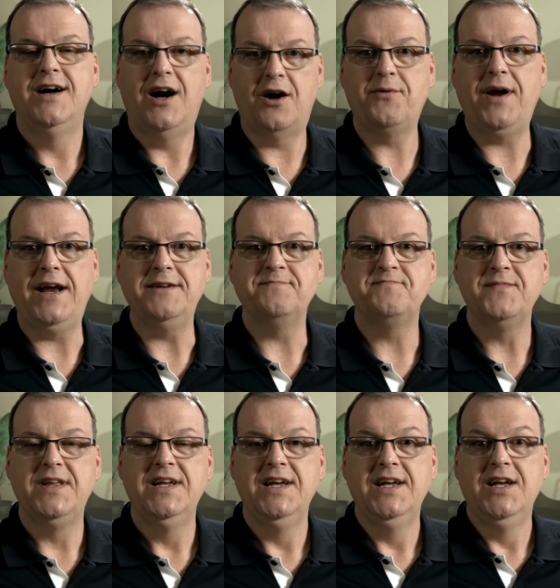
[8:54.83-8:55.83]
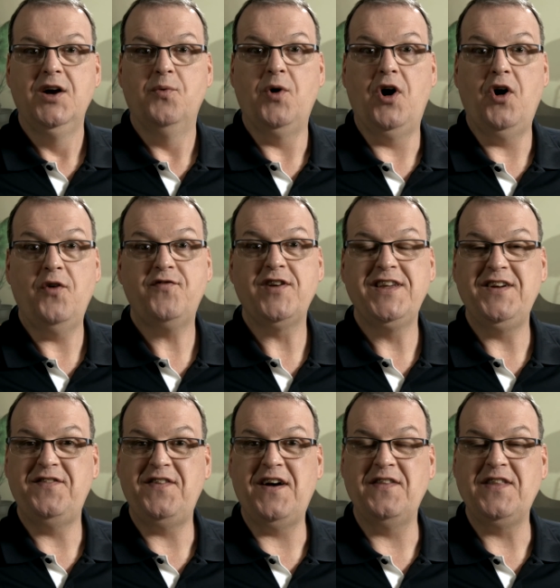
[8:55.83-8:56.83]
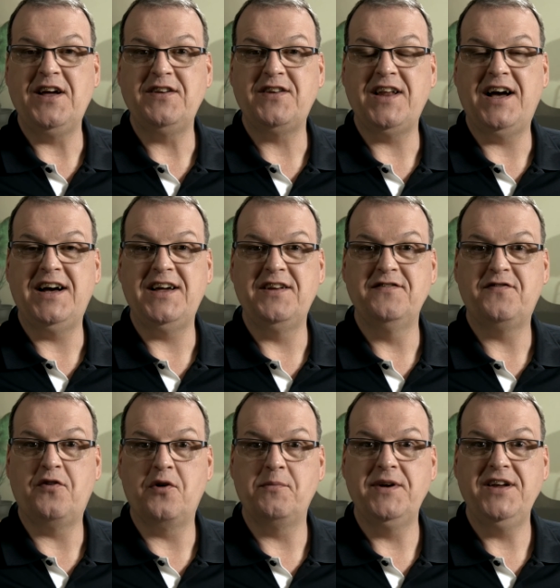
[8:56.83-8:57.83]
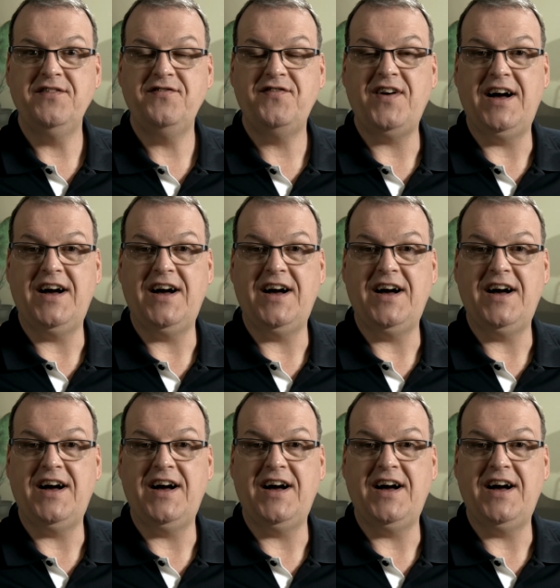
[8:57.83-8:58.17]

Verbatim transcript: All right. Well, hopefully you found that uh, informative.